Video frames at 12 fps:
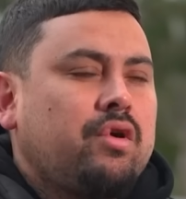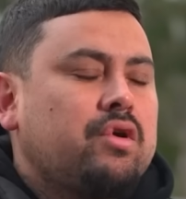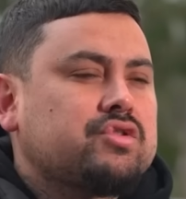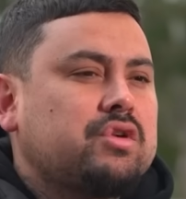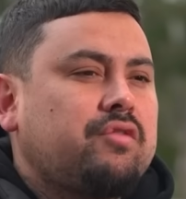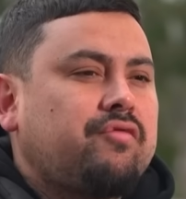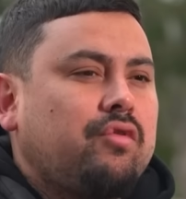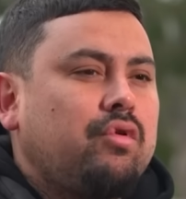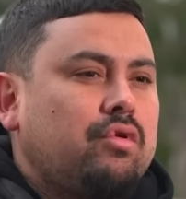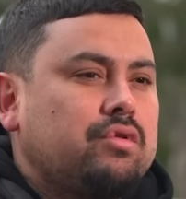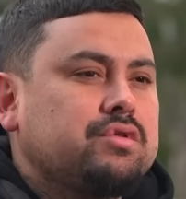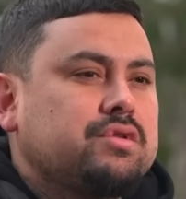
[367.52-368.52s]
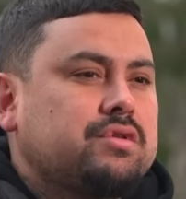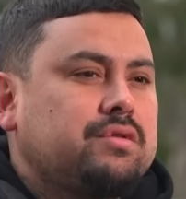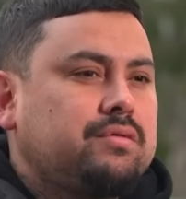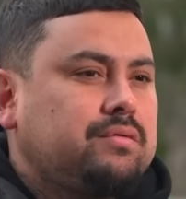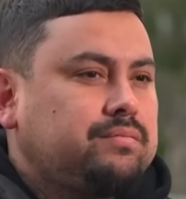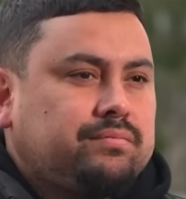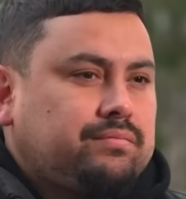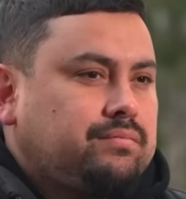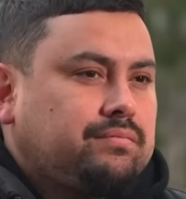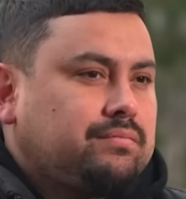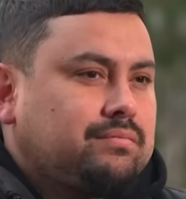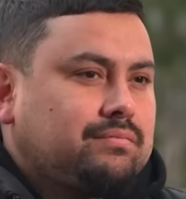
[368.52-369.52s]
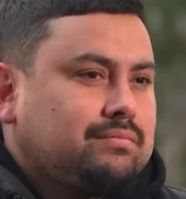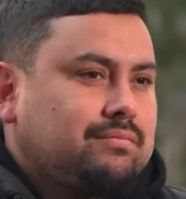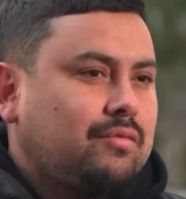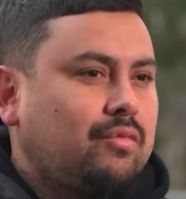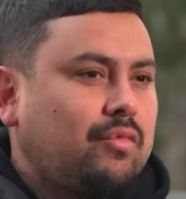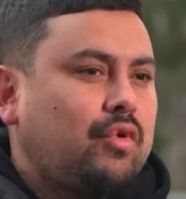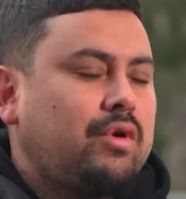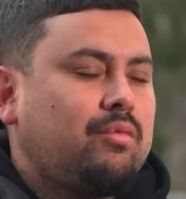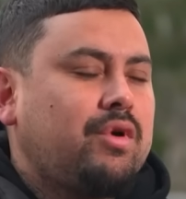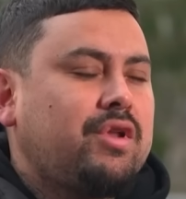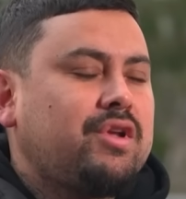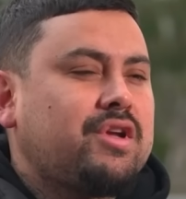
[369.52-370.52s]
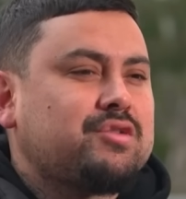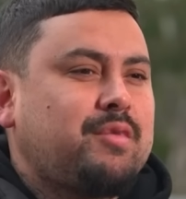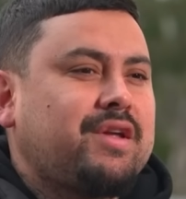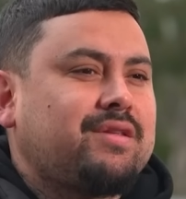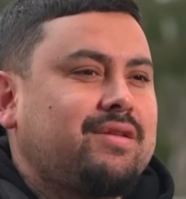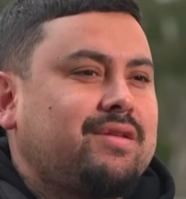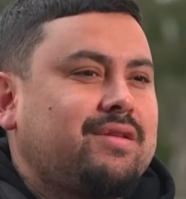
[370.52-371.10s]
you've got soft laws, what, what do you expect?